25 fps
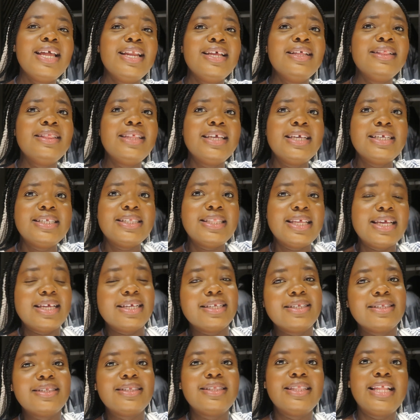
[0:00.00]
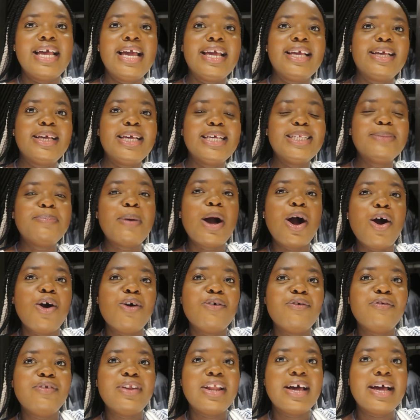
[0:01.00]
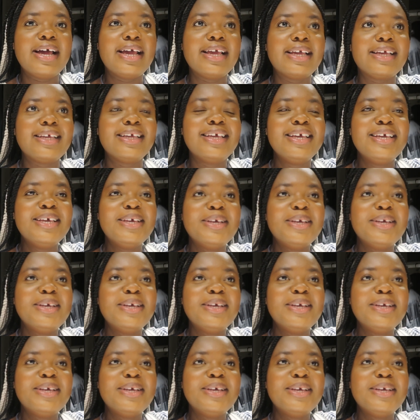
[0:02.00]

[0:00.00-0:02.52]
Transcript: then these things like it's part of like